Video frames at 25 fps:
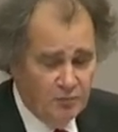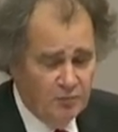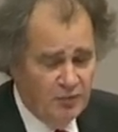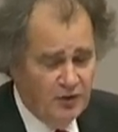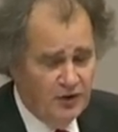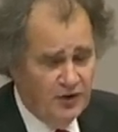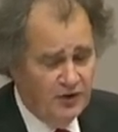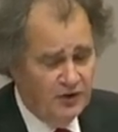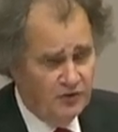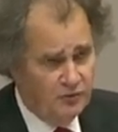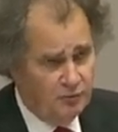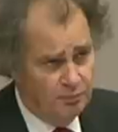
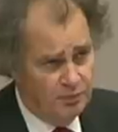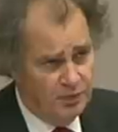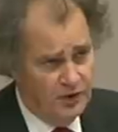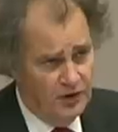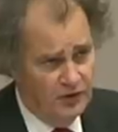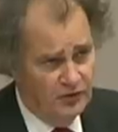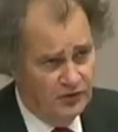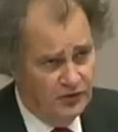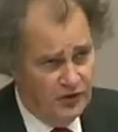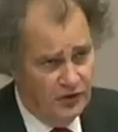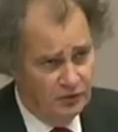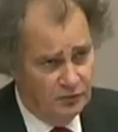But this
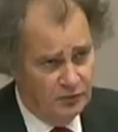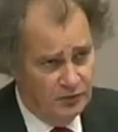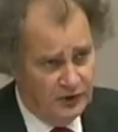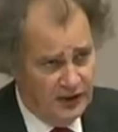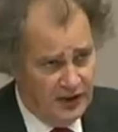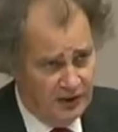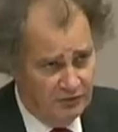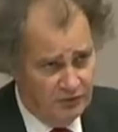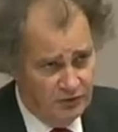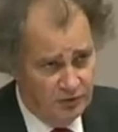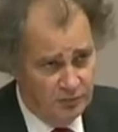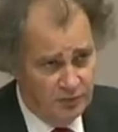process would
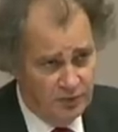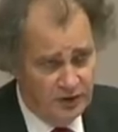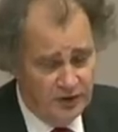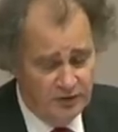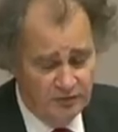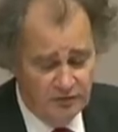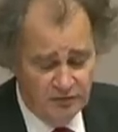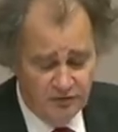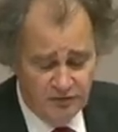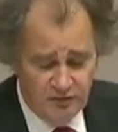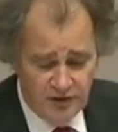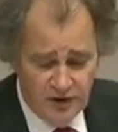have to
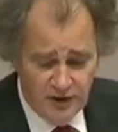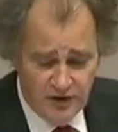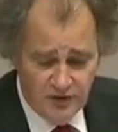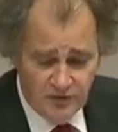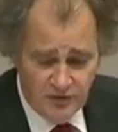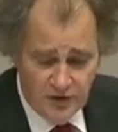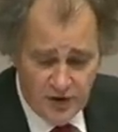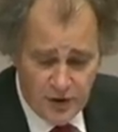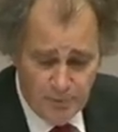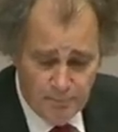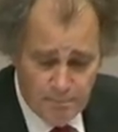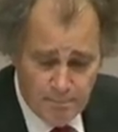be
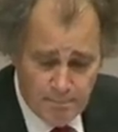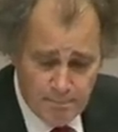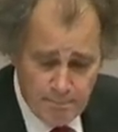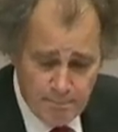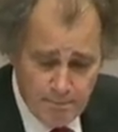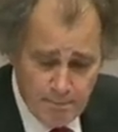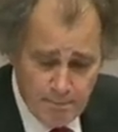phased in.